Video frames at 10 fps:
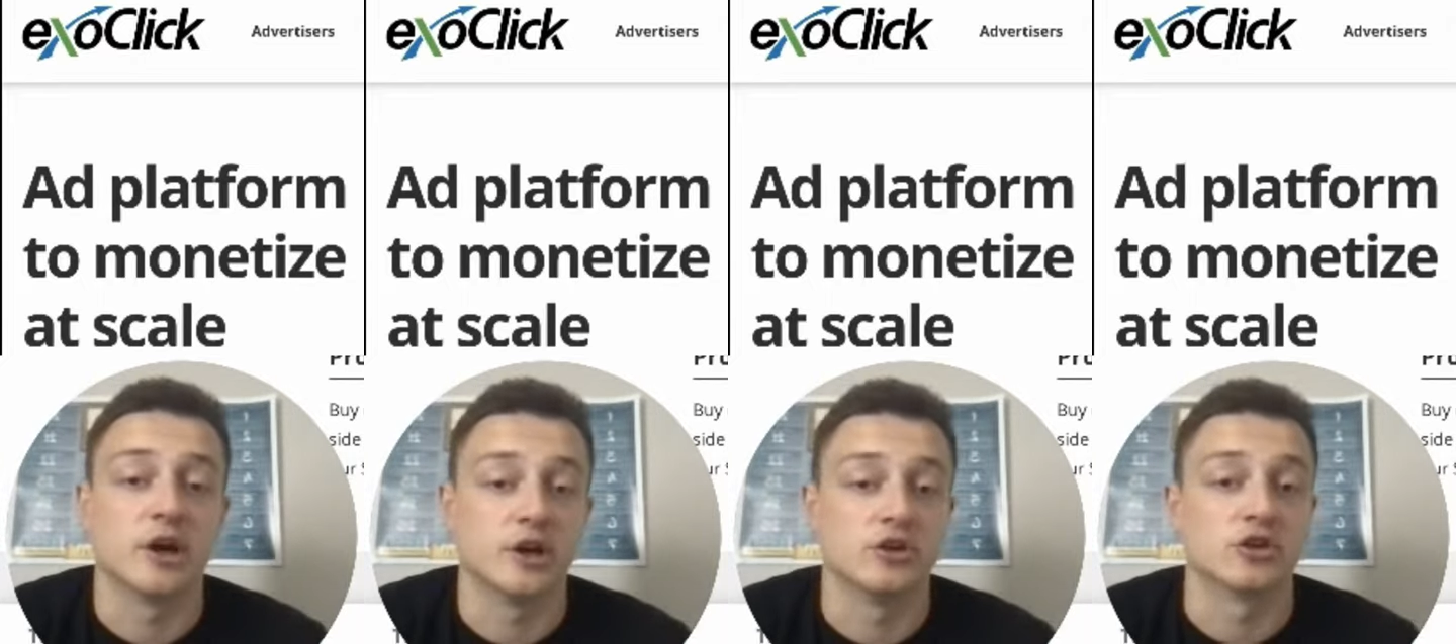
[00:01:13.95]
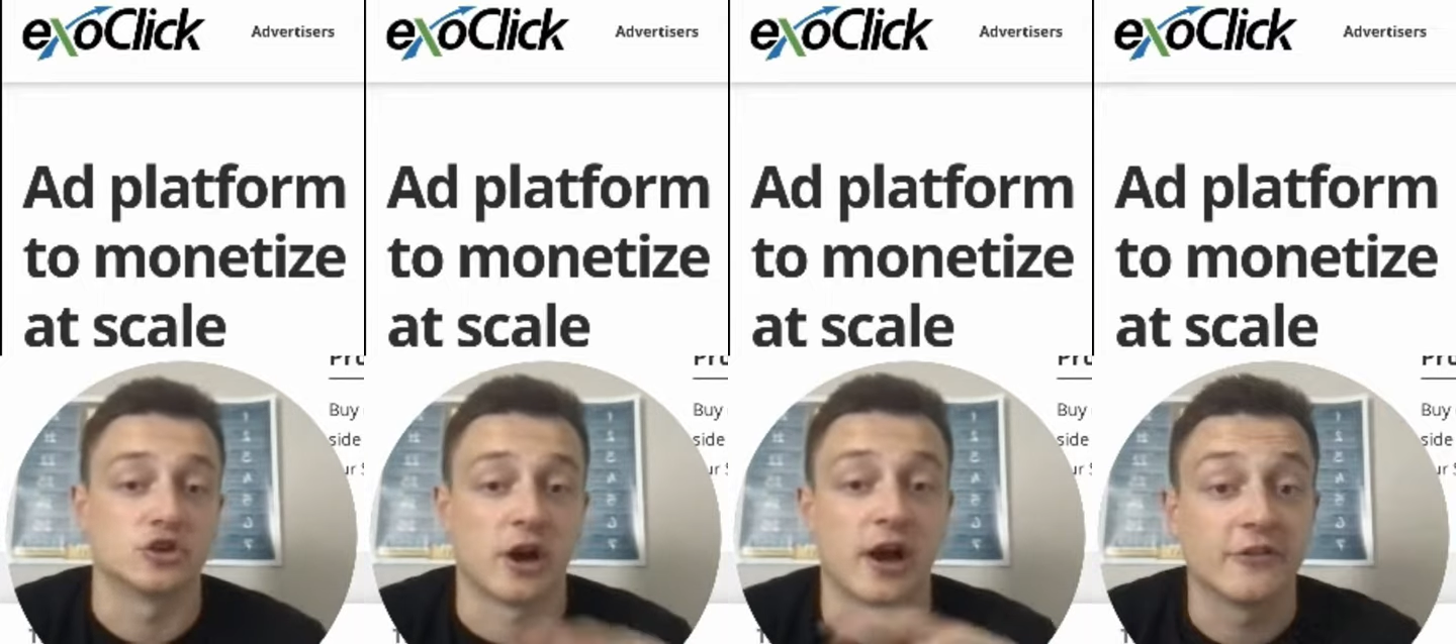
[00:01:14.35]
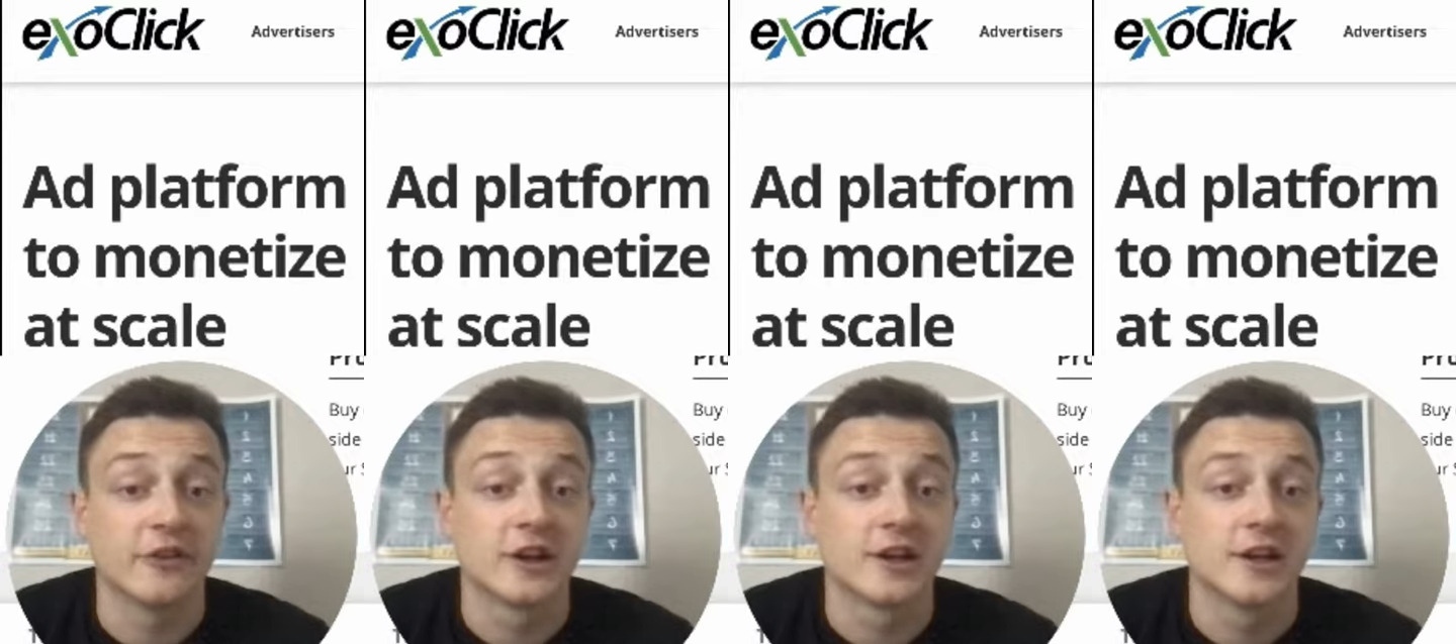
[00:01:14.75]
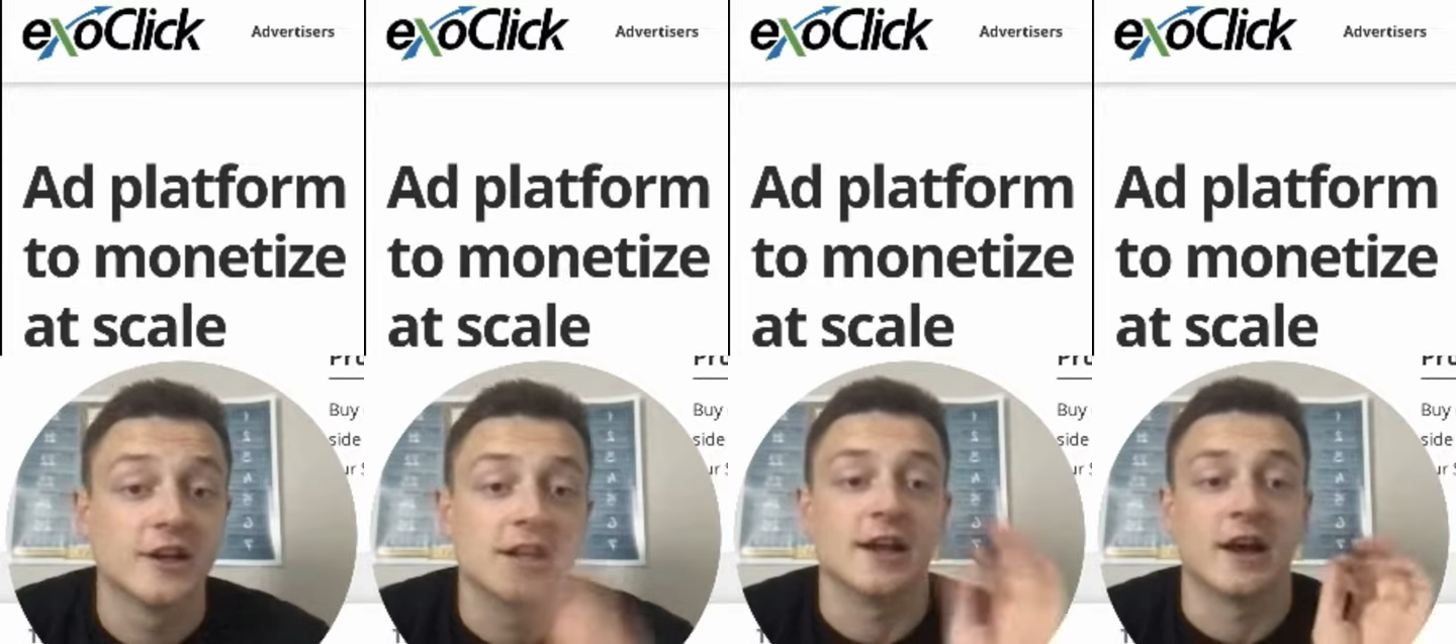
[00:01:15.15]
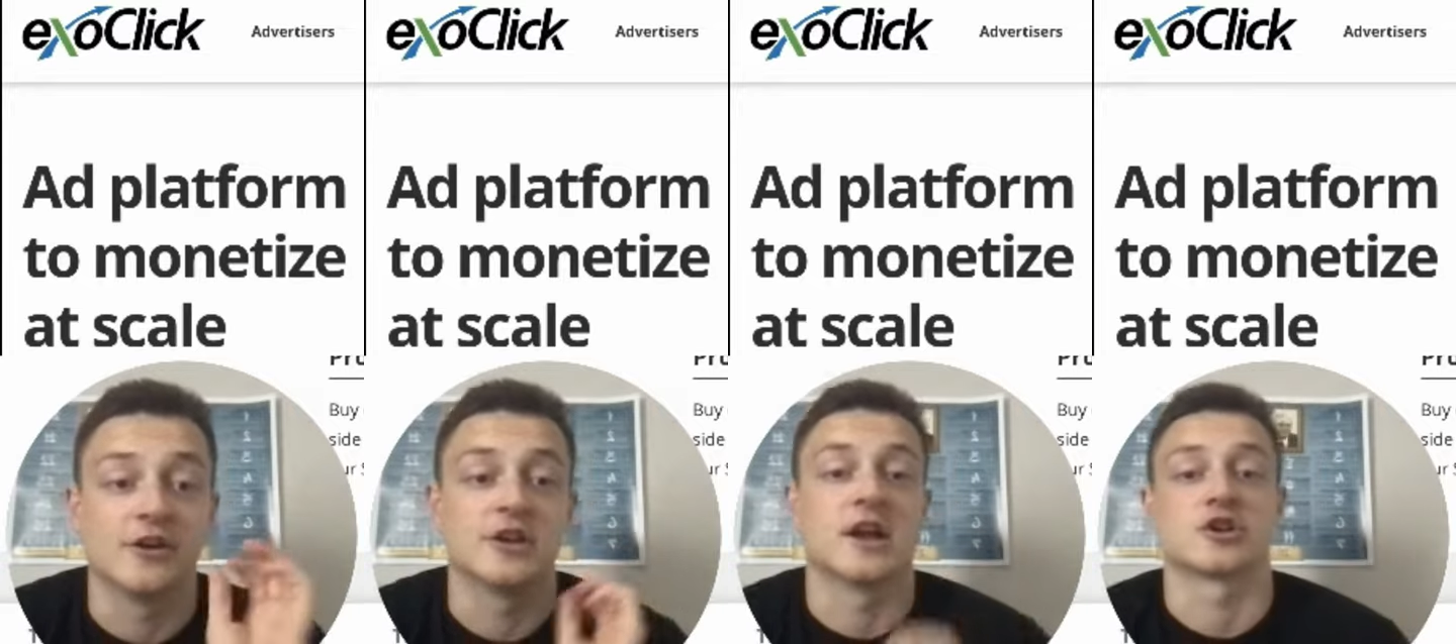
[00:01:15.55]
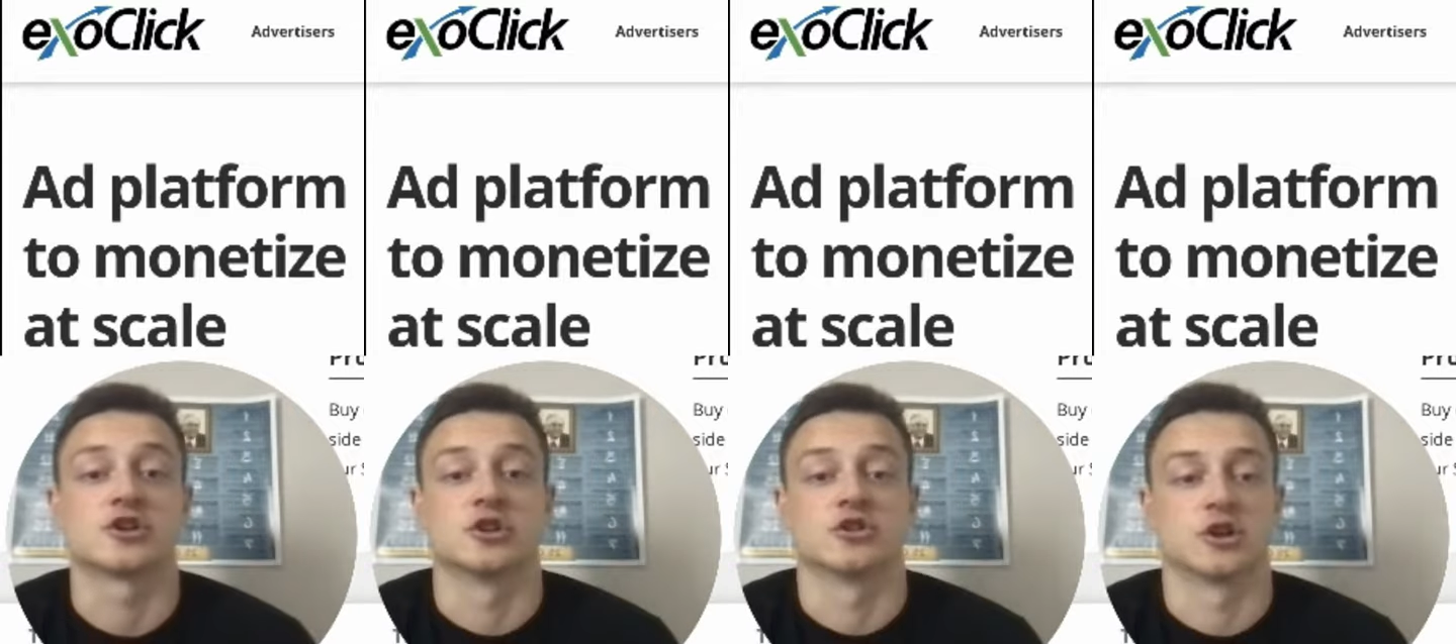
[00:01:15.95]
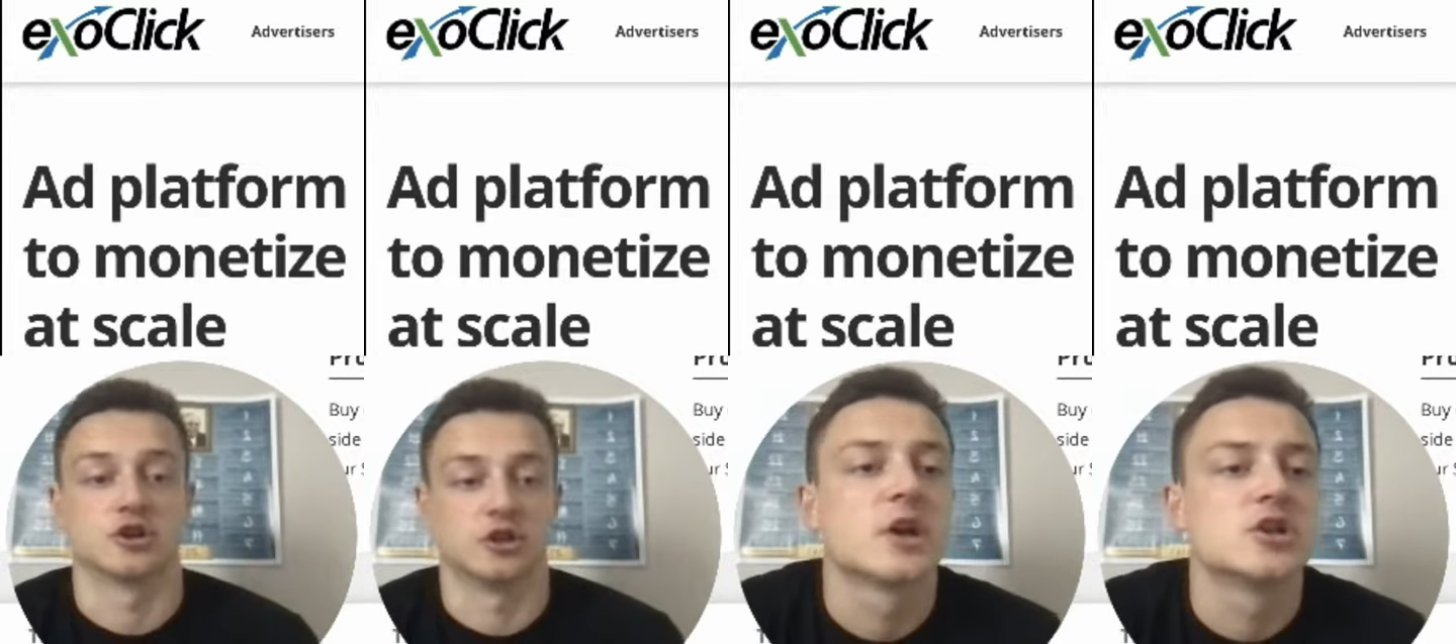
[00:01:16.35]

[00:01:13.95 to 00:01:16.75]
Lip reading: under traffic and how you can actually crush it.